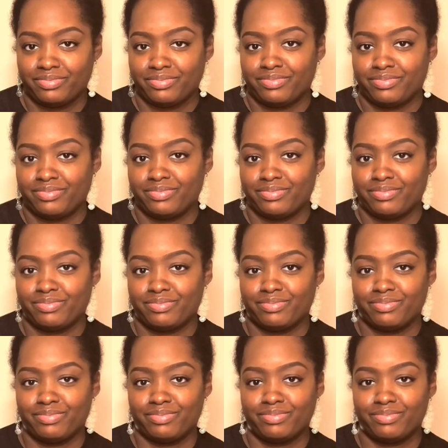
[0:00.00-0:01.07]

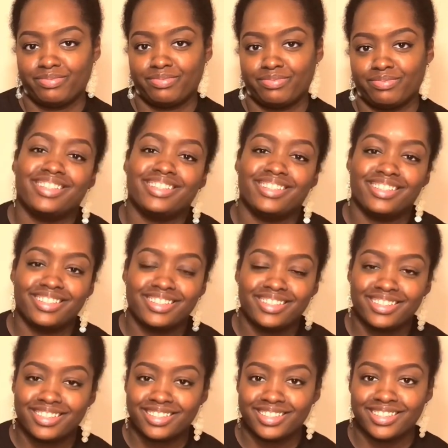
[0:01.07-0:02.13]

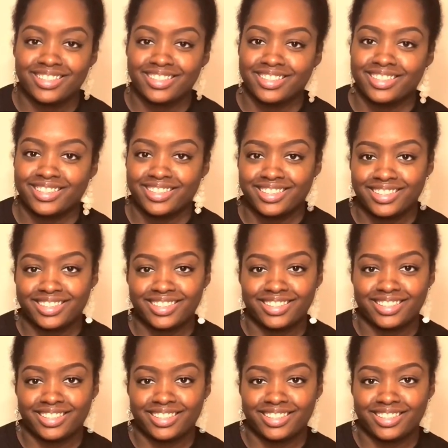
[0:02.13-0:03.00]
(not speaking)